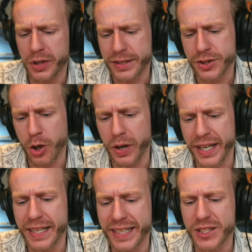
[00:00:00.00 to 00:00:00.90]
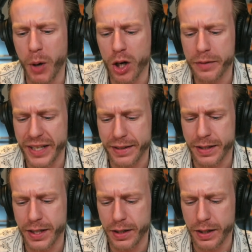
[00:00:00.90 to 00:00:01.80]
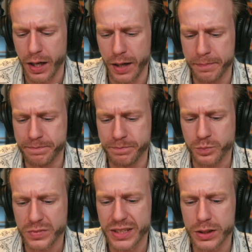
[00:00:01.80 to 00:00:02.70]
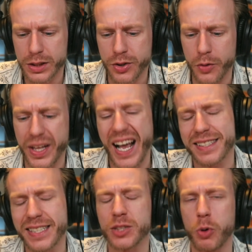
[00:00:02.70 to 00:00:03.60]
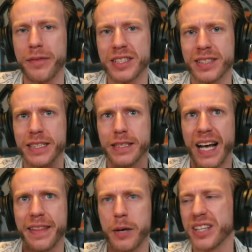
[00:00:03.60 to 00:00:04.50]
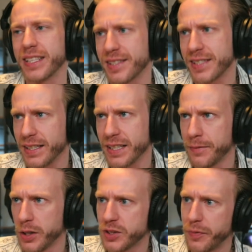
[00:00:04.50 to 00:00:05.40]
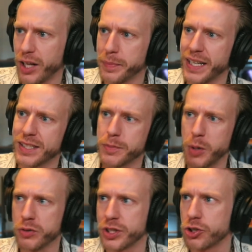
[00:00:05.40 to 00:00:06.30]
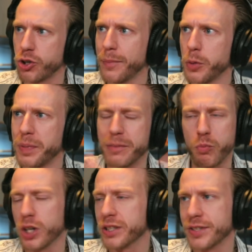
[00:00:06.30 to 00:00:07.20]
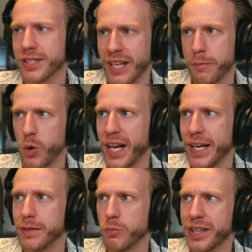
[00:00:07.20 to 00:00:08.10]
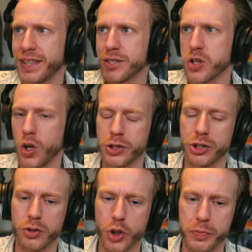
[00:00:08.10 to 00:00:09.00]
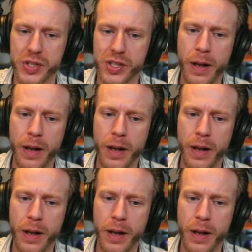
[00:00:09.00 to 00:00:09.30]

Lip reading: So it's part of it. So the Aztecs were obviously, they were at the state level of development as opposed to tribal, but it works the same way with these larger groups.